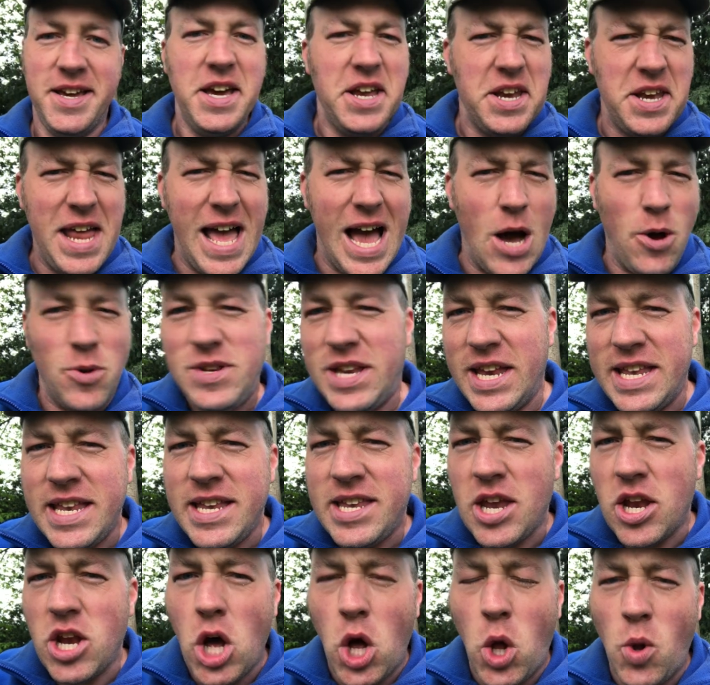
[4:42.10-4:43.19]
Now,
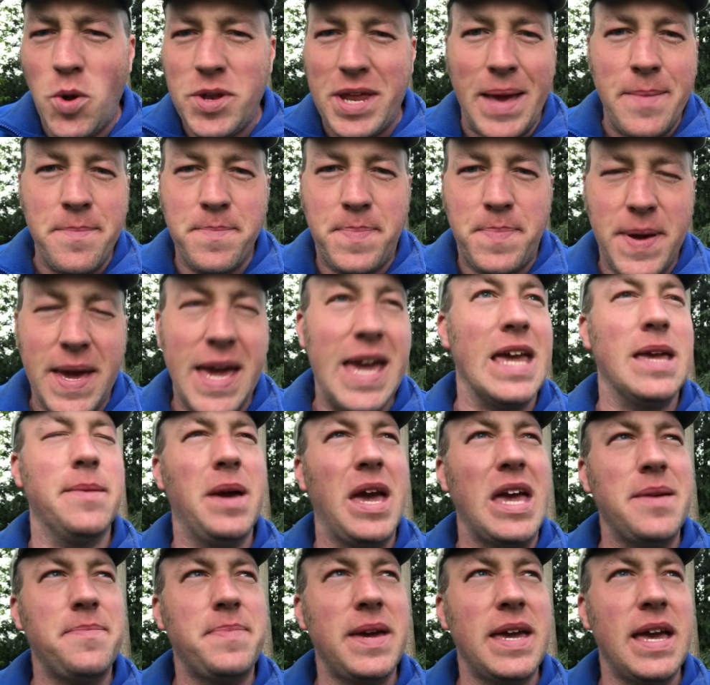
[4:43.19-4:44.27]
didn't an old MP,
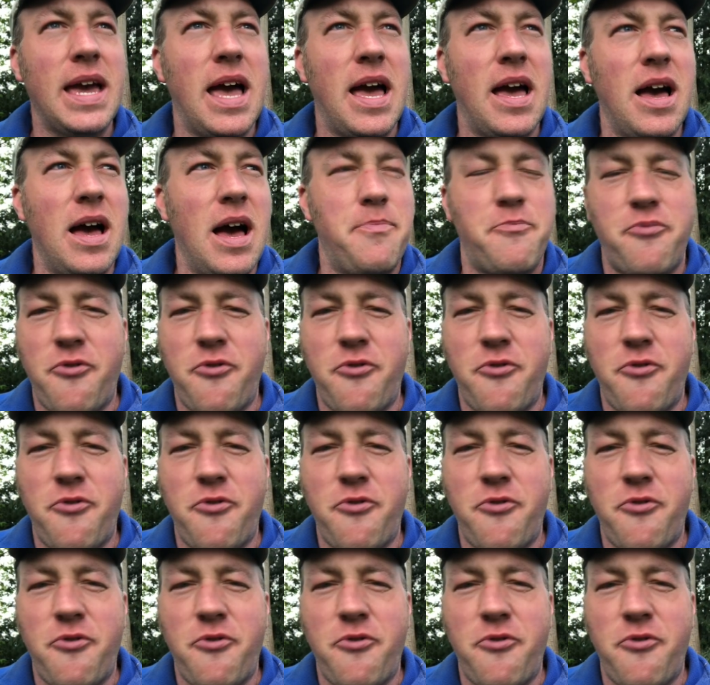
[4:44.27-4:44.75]
maybe a